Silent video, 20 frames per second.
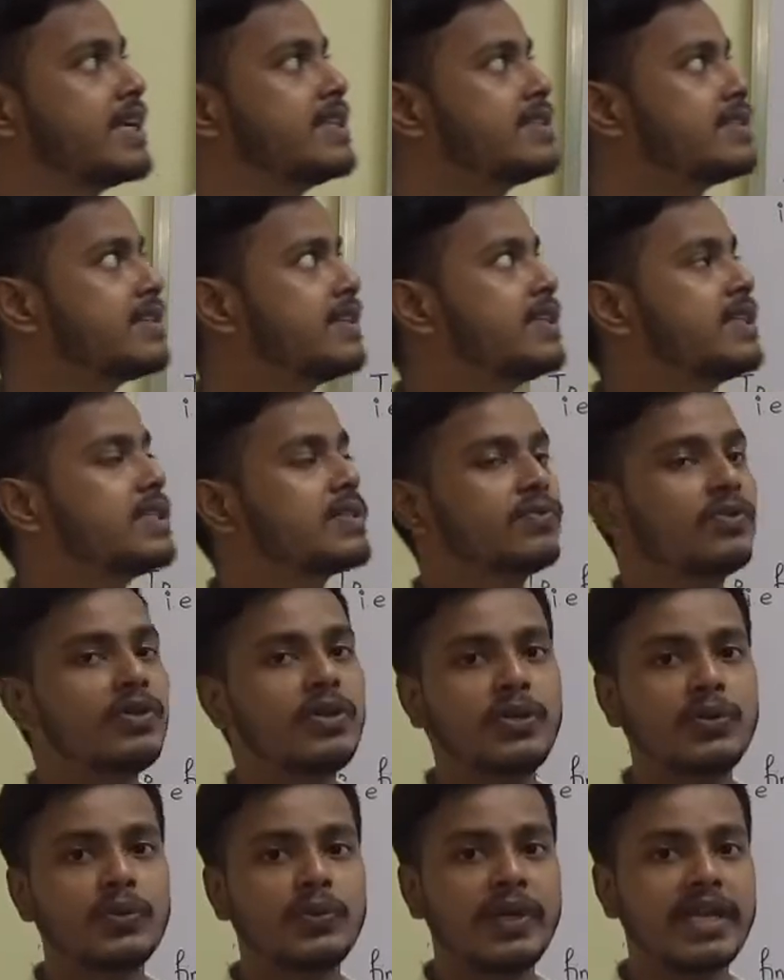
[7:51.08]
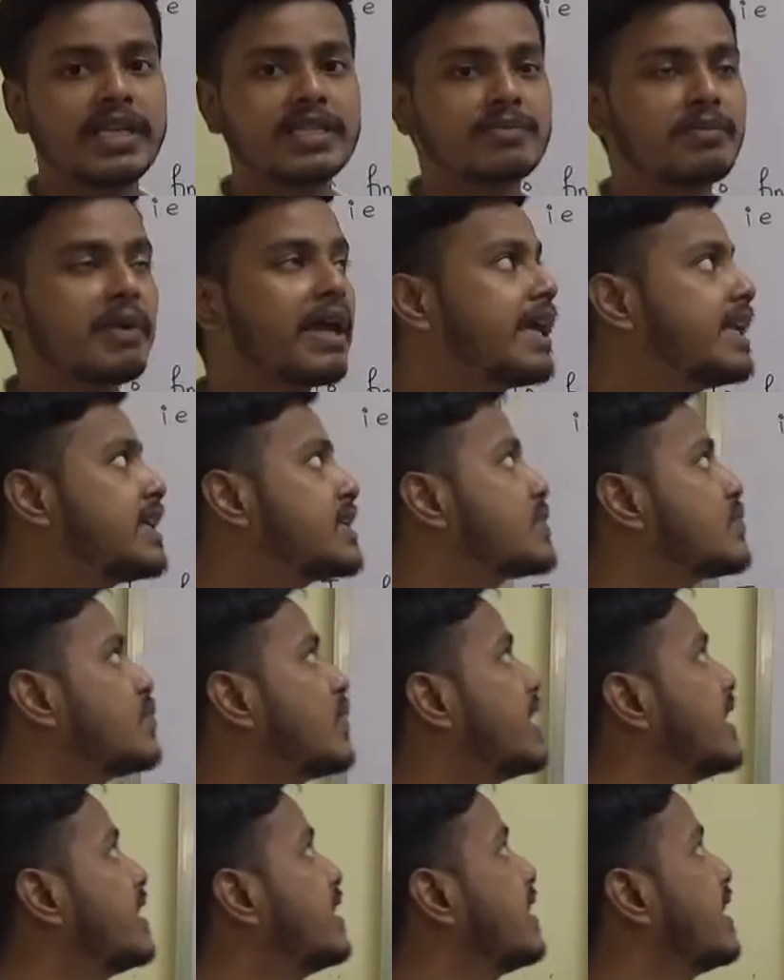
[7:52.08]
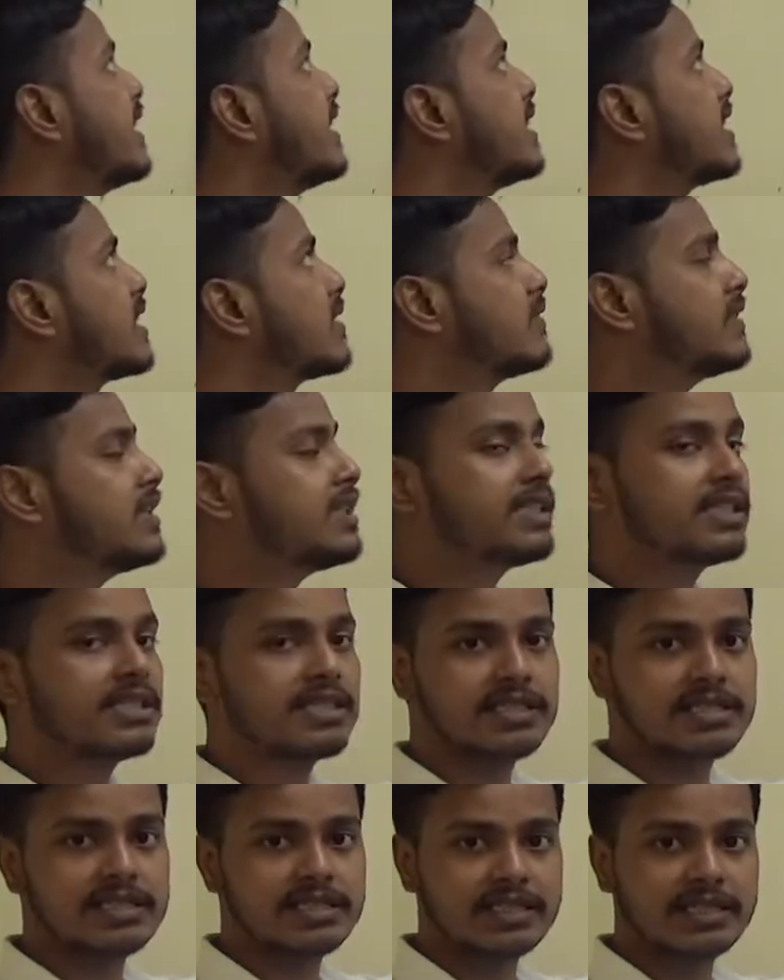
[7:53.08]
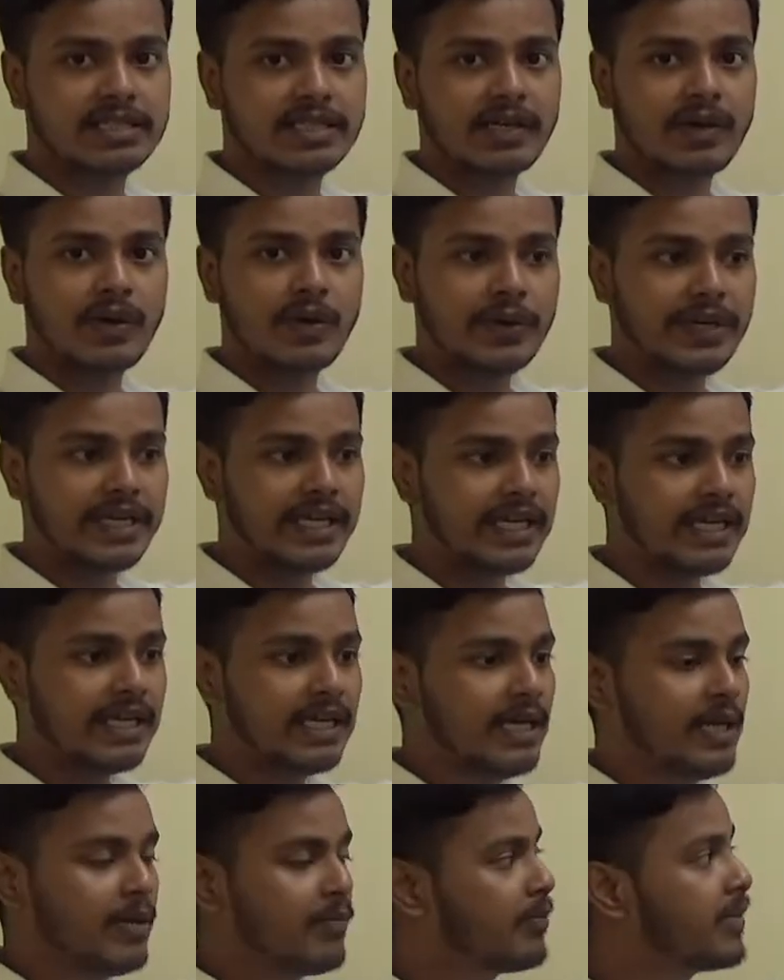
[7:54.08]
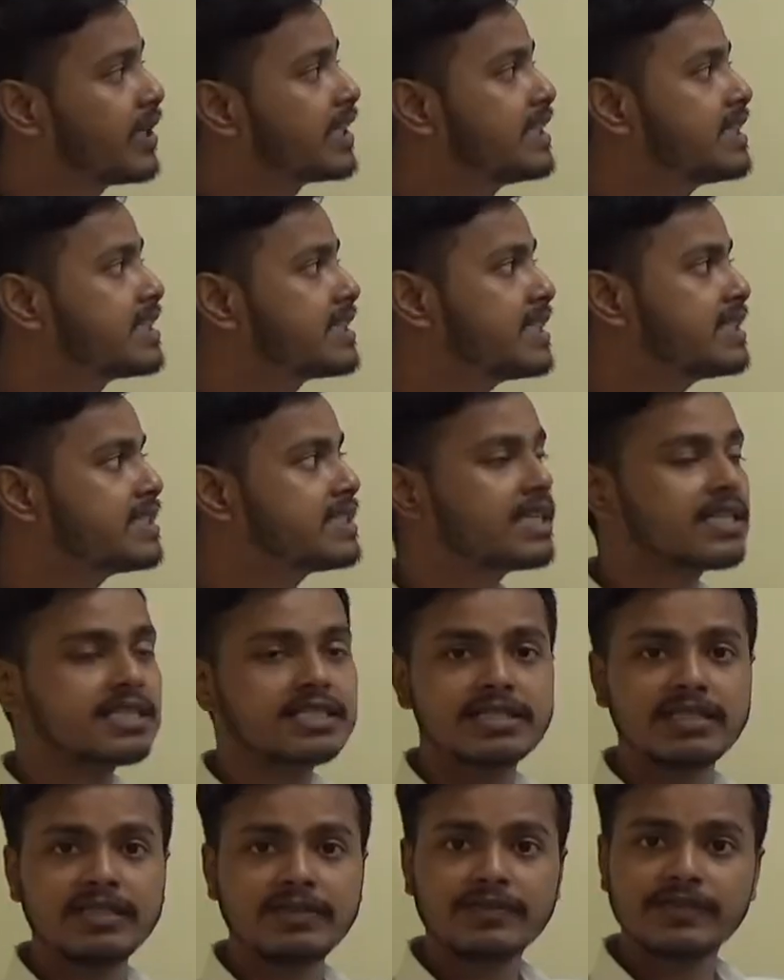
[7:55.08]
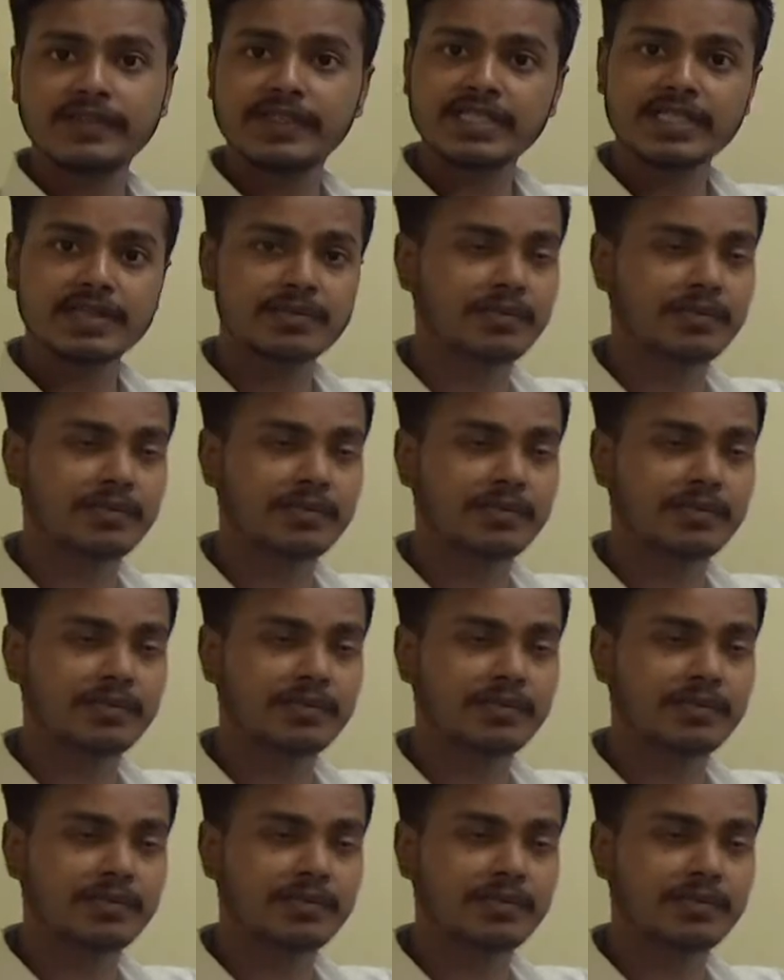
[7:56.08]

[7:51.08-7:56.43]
series for 2x minus 1 in the interval this. Okay, but this is just the first